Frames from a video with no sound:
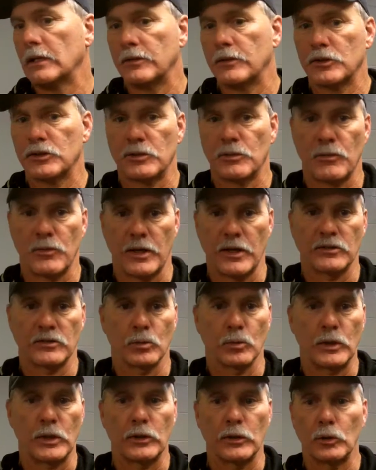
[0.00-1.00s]
There's some things
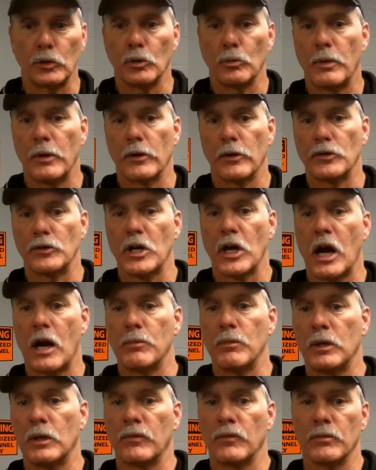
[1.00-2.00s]
that we can do a better
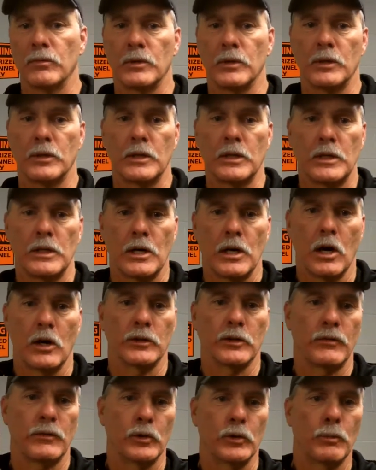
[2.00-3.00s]
job of from a
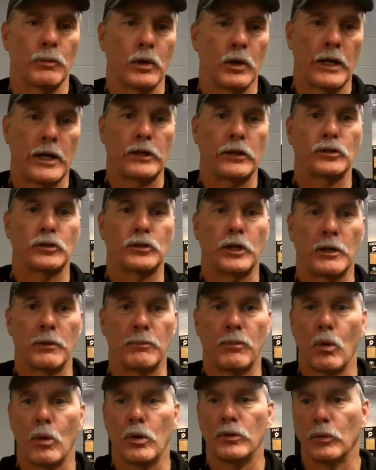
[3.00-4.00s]
on-the-field playing
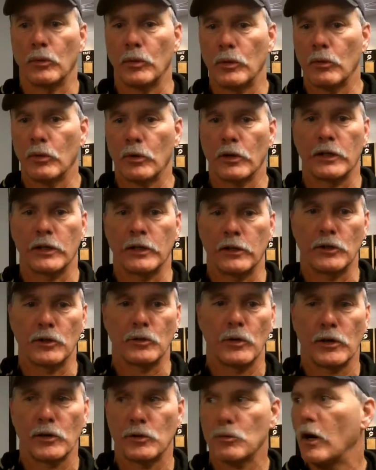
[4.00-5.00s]
standpoint that we want to get
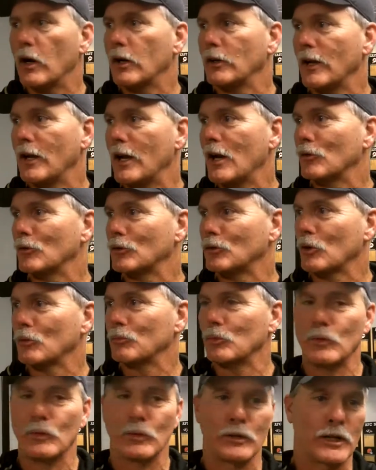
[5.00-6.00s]
addressed right now and start
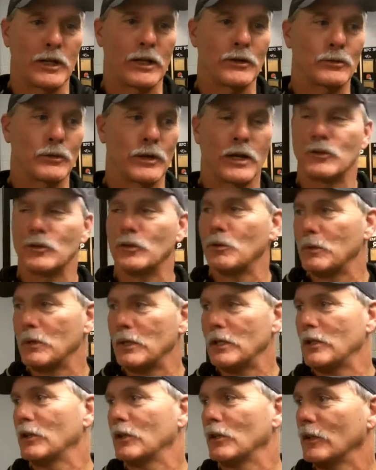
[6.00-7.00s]
moving in that direction
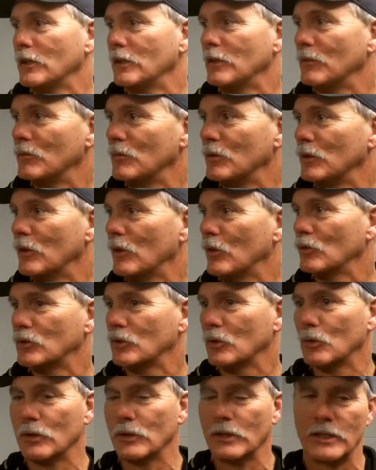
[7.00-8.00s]
immediately. You know,
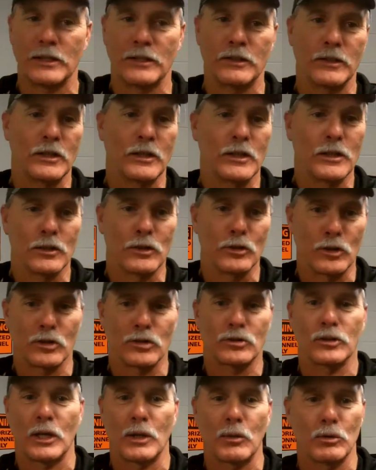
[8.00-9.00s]
so again,
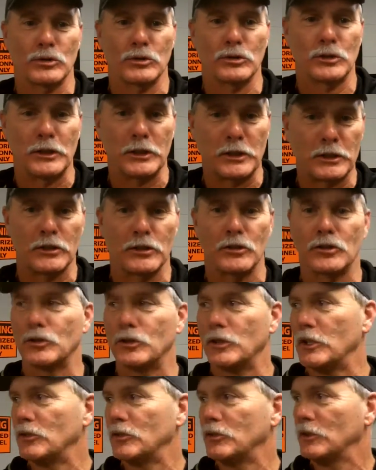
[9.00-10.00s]
yesterday wasn't the end of the
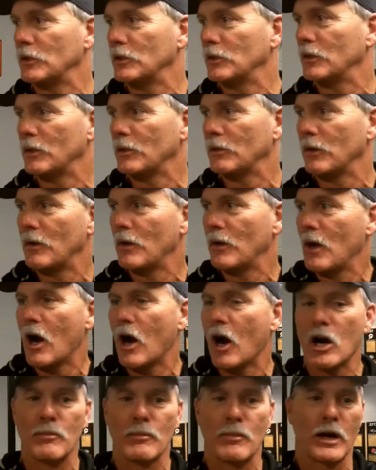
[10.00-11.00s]
season. In
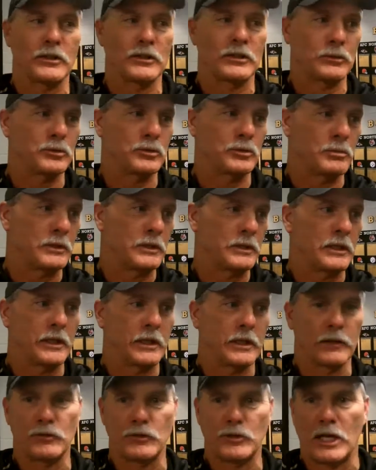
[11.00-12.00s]
our minds, it was the
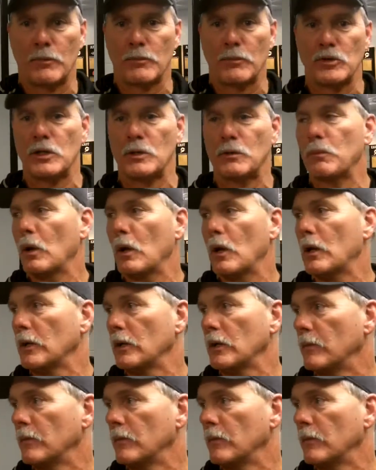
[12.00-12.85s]
beginning of championship play.